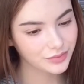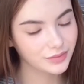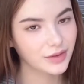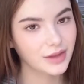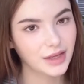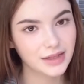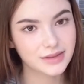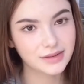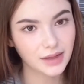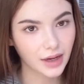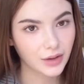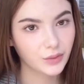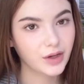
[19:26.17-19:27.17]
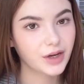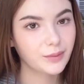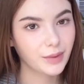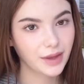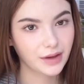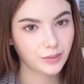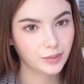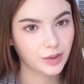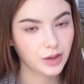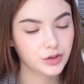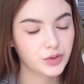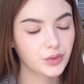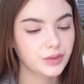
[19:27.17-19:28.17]
Yes, I wear makeup now,
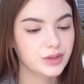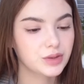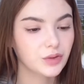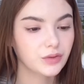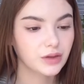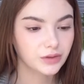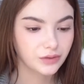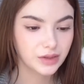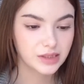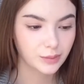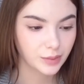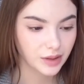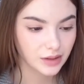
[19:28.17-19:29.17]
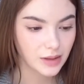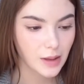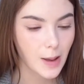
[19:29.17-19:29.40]
so it's not that visible,